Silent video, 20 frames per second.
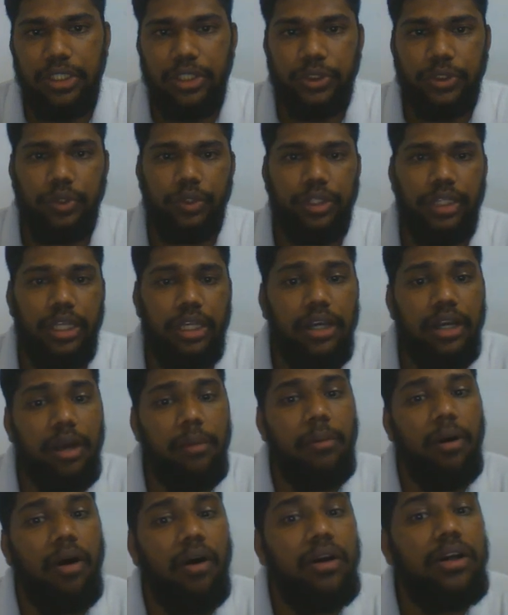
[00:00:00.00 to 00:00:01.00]
So think
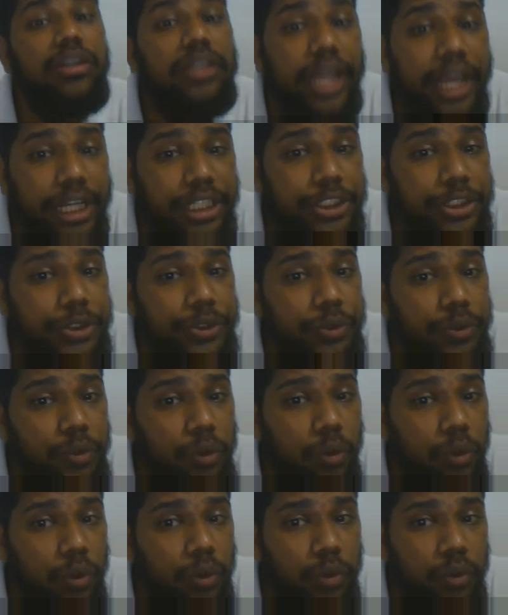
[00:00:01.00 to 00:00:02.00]
about
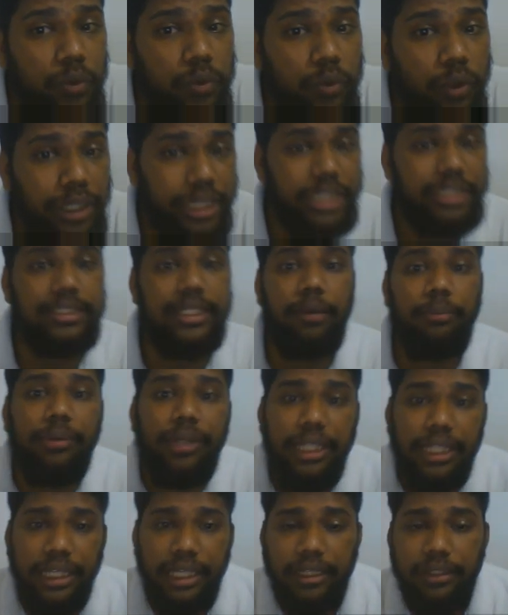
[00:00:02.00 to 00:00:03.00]
H2O2. What is
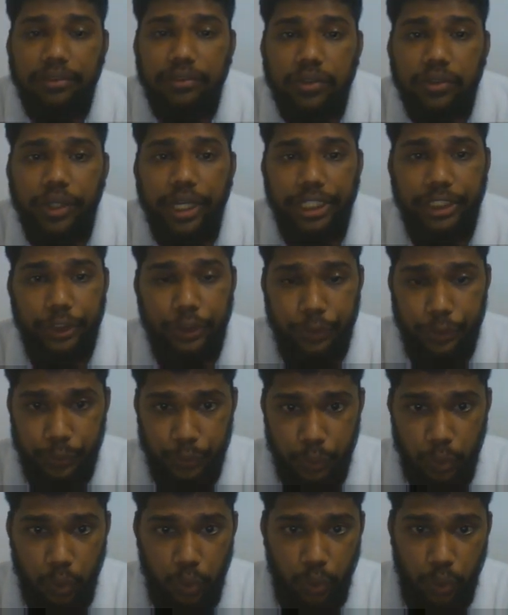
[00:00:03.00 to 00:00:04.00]
happening to
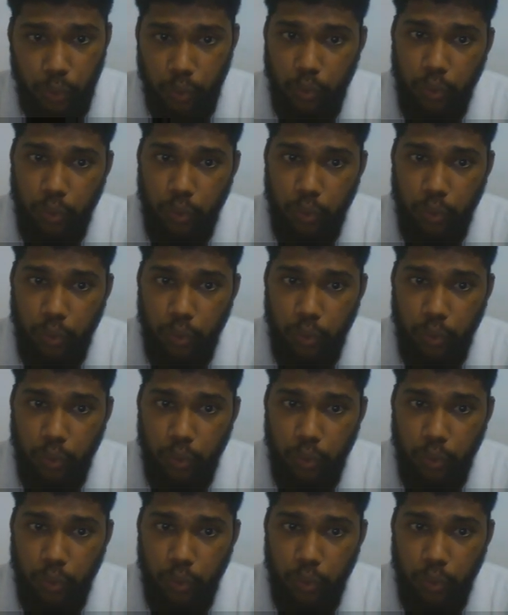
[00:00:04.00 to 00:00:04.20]
H2O2